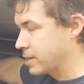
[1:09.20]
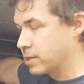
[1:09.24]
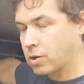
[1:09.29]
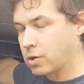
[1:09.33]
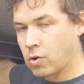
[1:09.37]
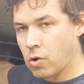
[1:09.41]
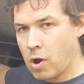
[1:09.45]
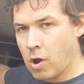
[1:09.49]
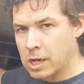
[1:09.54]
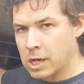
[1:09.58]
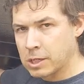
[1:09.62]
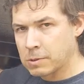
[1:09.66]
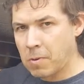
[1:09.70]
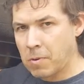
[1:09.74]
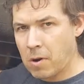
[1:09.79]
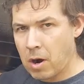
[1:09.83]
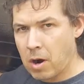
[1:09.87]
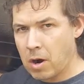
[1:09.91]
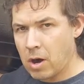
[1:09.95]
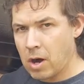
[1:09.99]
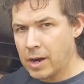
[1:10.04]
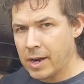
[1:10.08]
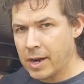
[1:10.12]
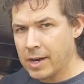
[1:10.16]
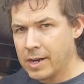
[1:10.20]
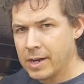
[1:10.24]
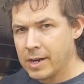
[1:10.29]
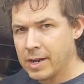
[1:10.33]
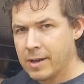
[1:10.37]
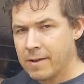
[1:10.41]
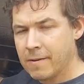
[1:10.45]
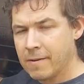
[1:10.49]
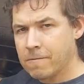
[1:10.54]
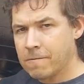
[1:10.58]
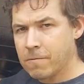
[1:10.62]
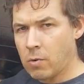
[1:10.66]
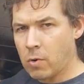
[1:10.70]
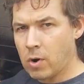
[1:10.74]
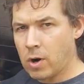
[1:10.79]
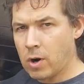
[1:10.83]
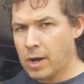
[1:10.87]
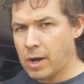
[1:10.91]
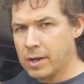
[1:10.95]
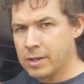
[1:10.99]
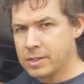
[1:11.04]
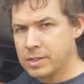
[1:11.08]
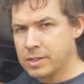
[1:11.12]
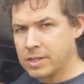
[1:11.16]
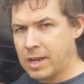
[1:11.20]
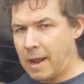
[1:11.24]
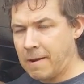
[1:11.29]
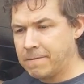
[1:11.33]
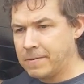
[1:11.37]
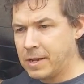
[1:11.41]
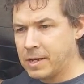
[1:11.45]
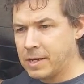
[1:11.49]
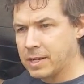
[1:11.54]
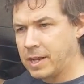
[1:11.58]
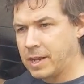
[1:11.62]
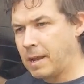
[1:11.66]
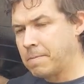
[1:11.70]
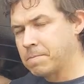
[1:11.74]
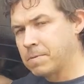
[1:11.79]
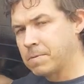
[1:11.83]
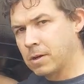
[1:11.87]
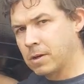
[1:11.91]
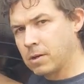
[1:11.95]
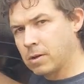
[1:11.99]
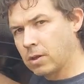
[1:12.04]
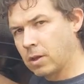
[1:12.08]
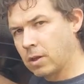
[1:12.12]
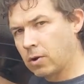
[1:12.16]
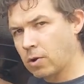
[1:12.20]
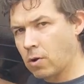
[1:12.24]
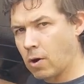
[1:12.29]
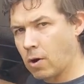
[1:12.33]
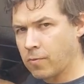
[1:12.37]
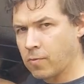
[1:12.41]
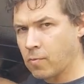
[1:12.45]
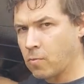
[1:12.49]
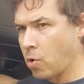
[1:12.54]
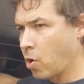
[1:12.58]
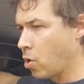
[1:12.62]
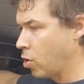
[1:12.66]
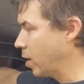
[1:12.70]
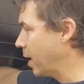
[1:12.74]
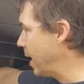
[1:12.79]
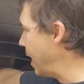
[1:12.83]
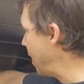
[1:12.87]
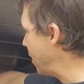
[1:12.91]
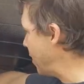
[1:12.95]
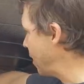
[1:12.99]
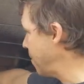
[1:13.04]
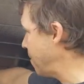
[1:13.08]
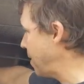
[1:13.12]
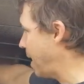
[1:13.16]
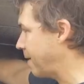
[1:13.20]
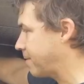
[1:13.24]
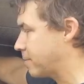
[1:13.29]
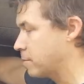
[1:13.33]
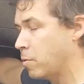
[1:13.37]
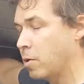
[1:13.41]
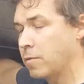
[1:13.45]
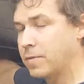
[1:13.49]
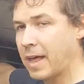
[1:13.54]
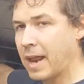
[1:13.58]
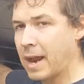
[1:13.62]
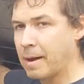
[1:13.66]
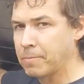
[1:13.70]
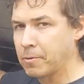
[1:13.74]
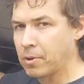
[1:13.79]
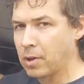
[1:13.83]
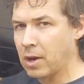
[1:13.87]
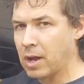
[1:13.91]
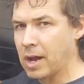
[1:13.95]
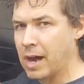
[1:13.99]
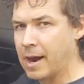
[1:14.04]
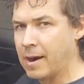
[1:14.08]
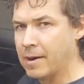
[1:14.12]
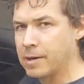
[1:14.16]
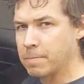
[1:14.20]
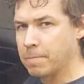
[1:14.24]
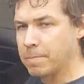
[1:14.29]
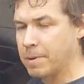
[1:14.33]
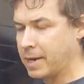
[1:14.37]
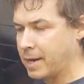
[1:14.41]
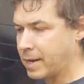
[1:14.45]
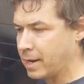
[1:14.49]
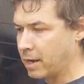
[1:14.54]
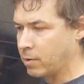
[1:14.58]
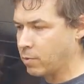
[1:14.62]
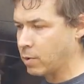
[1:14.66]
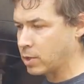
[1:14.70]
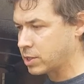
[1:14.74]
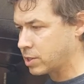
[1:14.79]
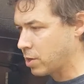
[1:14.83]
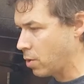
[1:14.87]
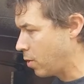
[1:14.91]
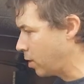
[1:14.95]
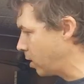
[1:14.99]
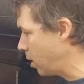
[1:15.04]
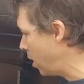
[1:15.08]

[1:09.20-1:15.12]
a crossbar on it for uh, safety to keep the little girl from rolling out. I may have to move that up a little higher depending on what's going